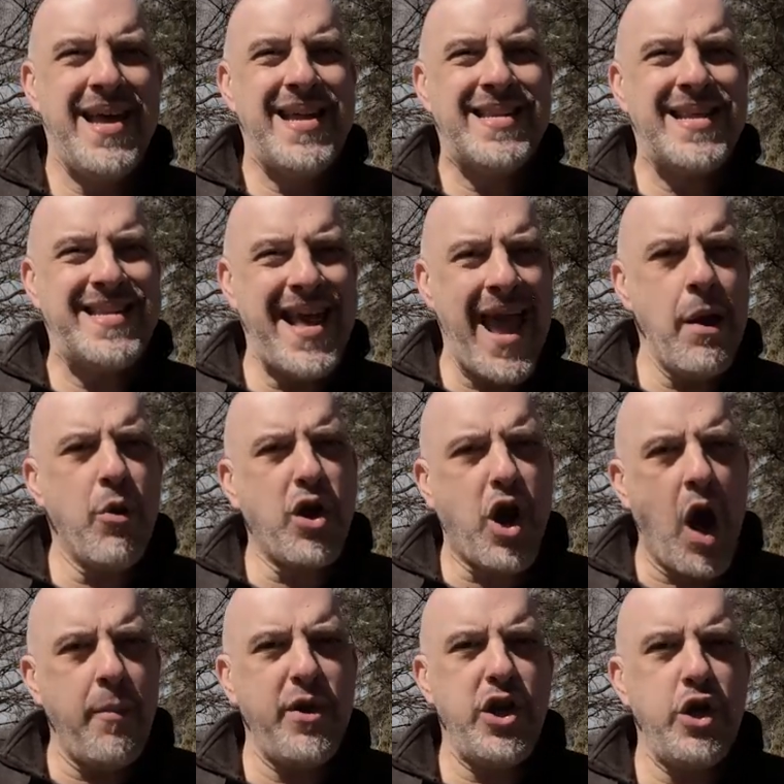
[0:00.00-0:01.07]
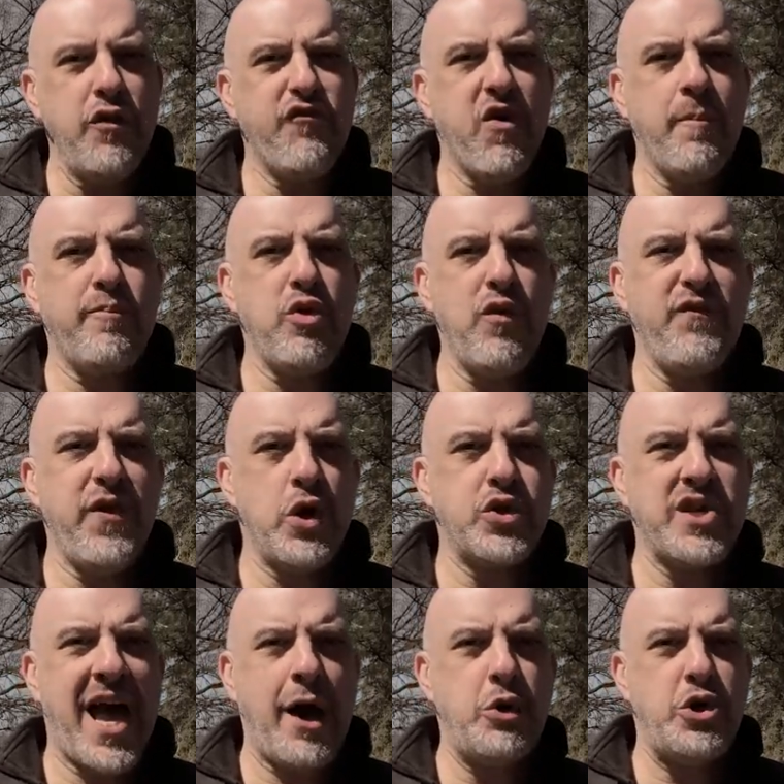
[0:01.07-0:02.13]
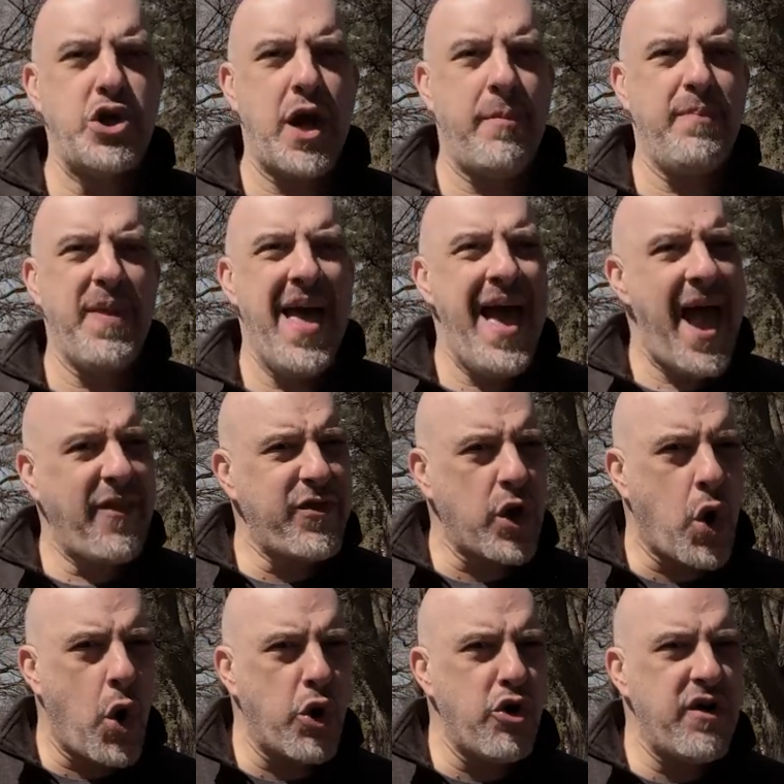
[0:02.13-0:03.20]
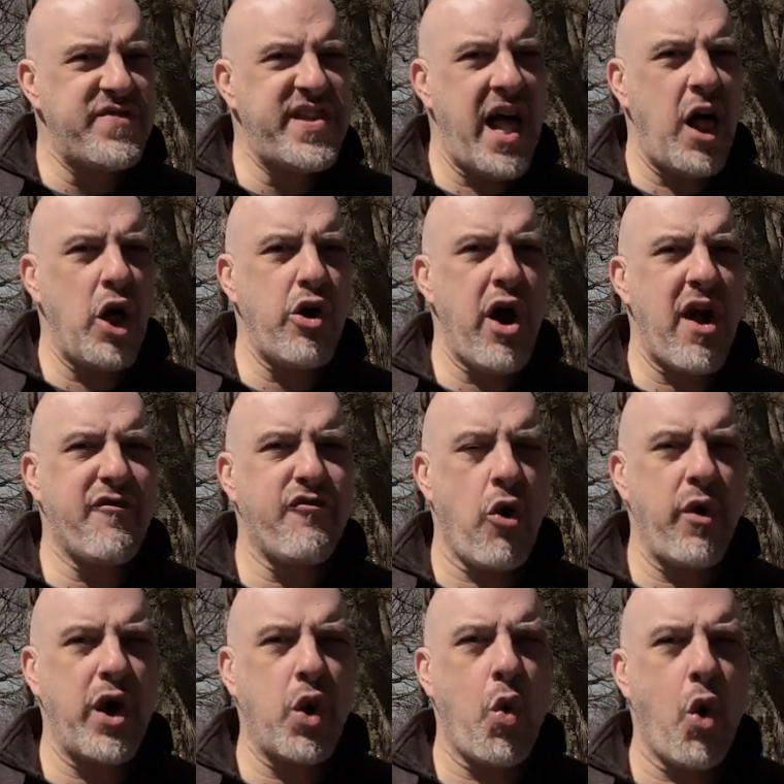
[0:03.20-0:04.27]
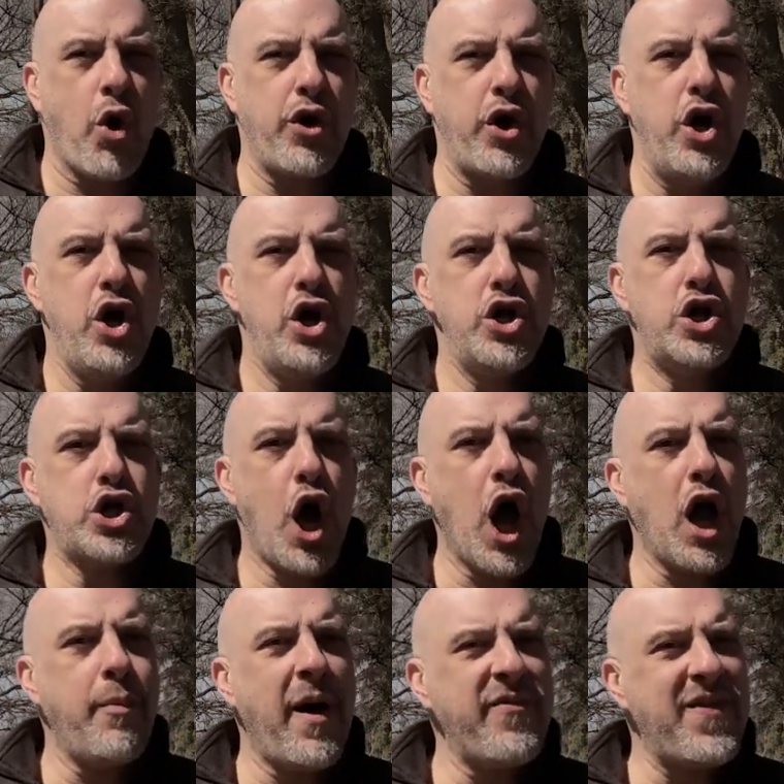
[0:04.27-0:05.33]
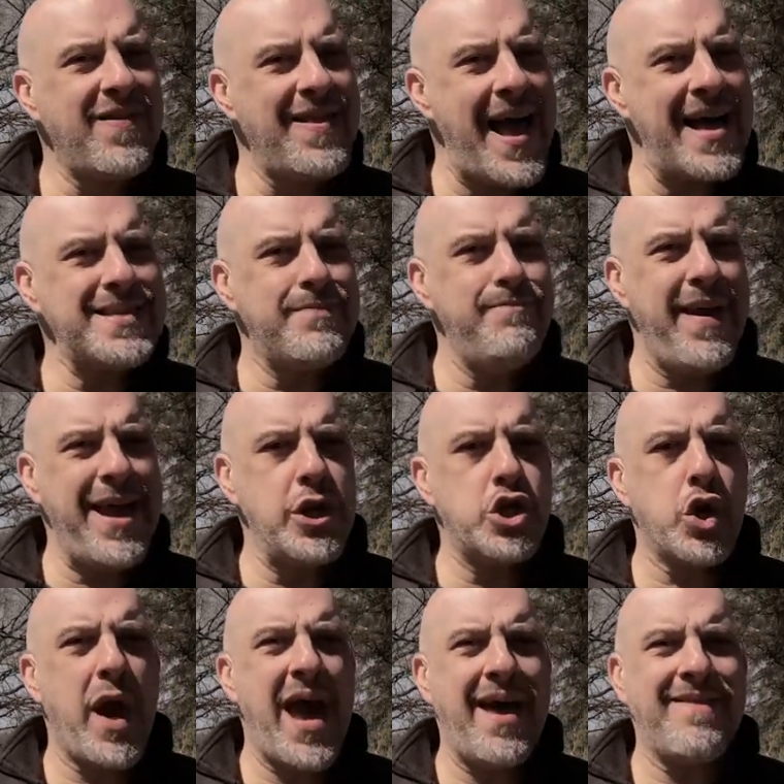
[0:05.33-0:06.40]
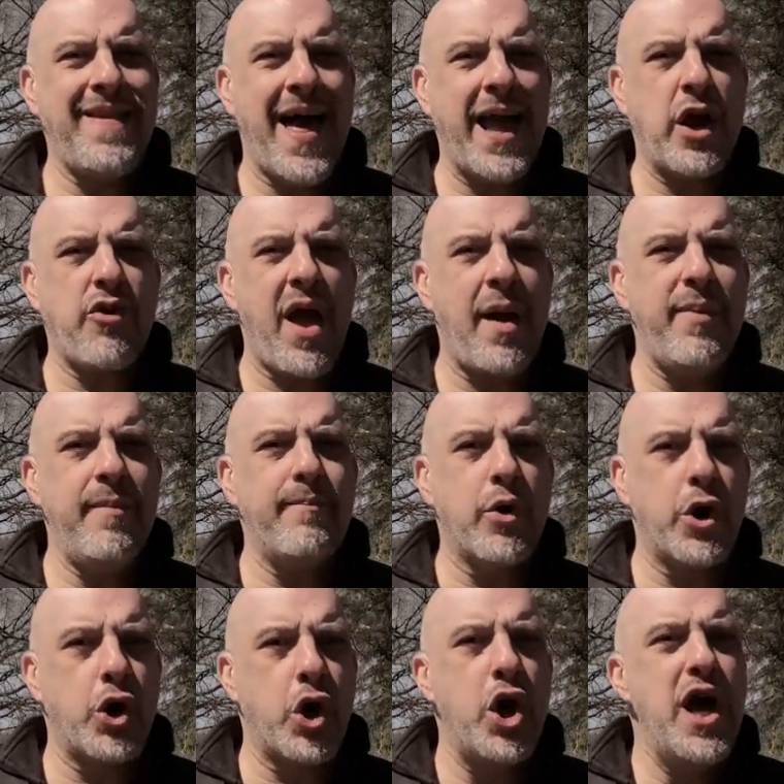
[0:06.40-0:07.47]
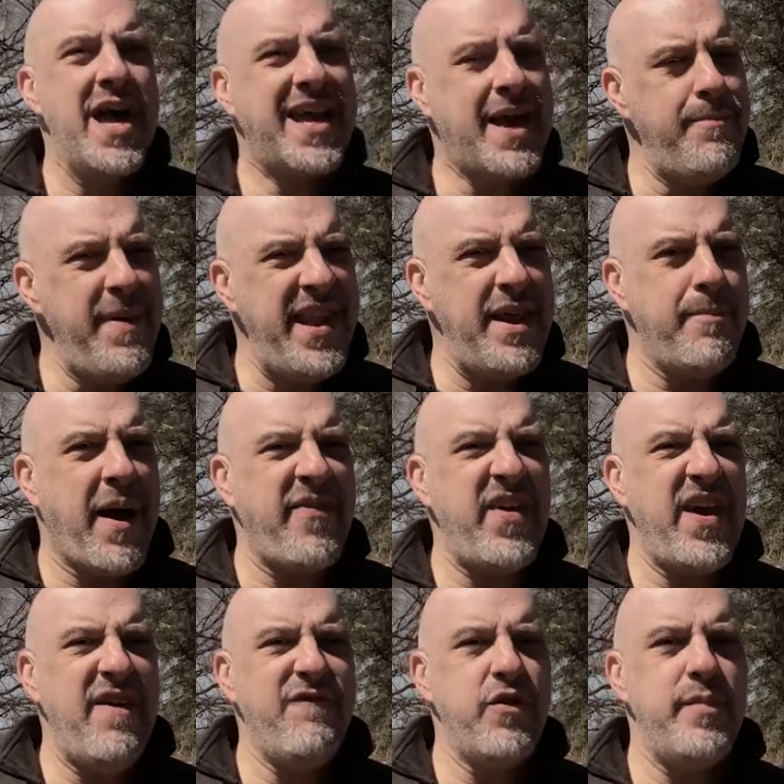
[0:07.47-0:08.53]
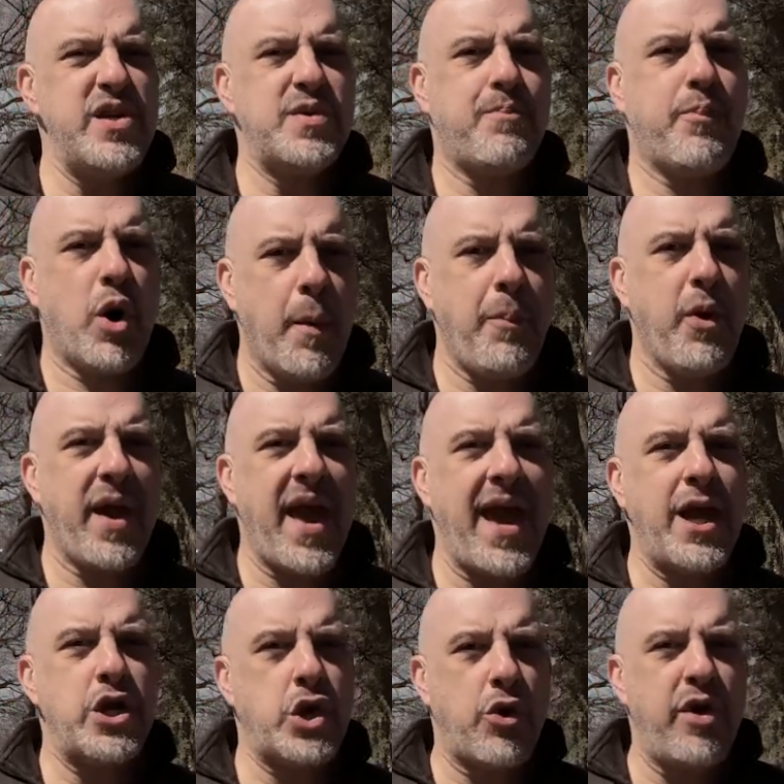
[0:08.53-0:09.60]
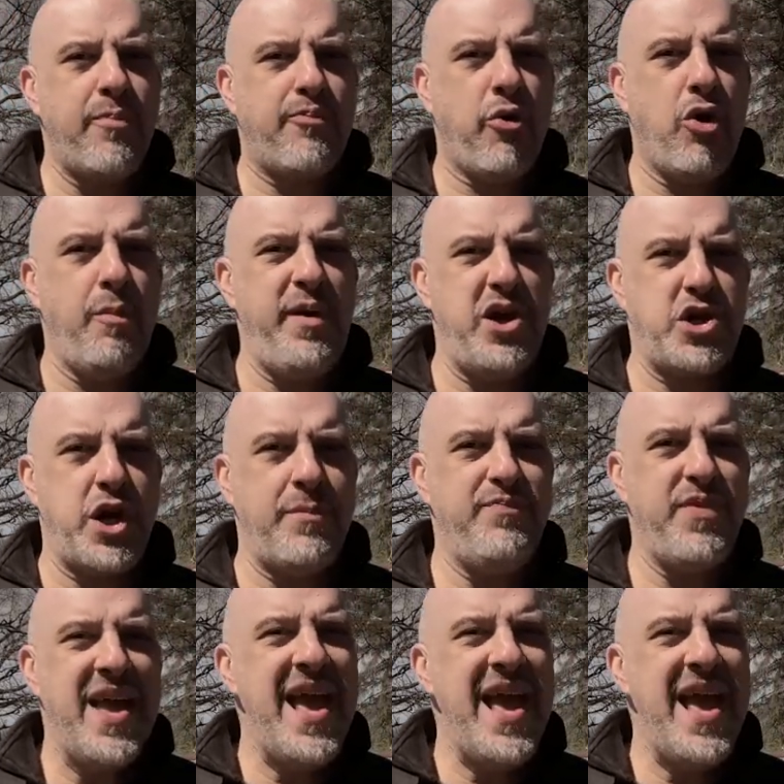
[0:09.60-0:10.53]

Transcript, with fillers: Today we're coming to you from Bloomfield Township at the corner of Telegraph Road and Quarton to talk about the last major headline grabbing murder committed by the infamous Purple Gang during Prohibition.